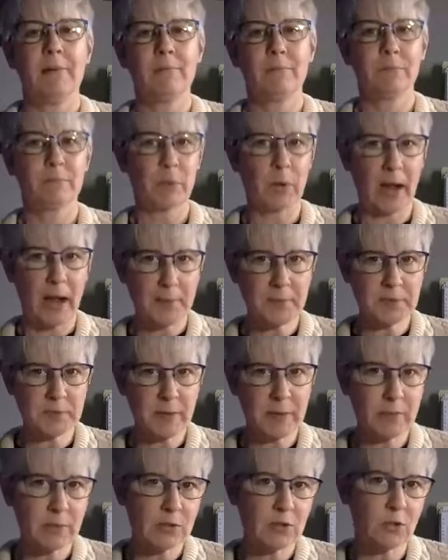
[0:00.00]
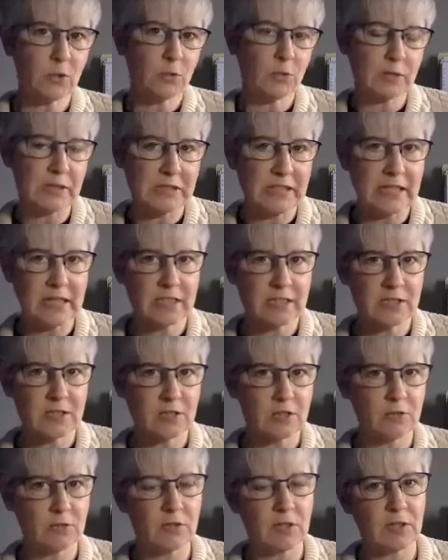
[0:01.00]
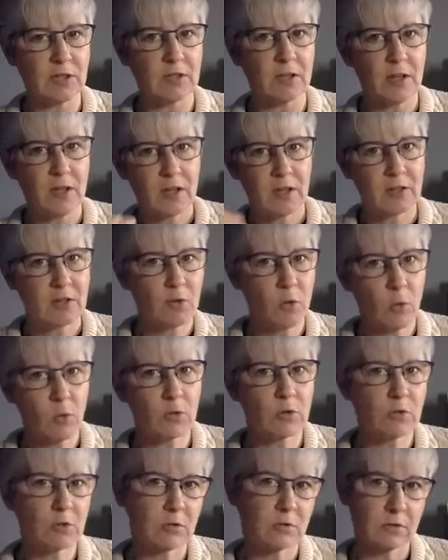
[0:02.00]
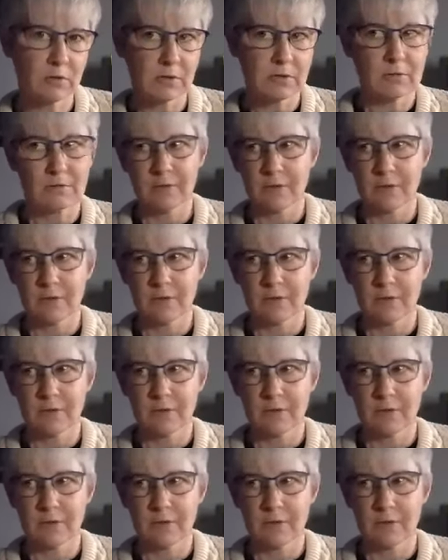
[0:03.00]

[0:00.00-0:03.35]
Perhaps people who lean to the oral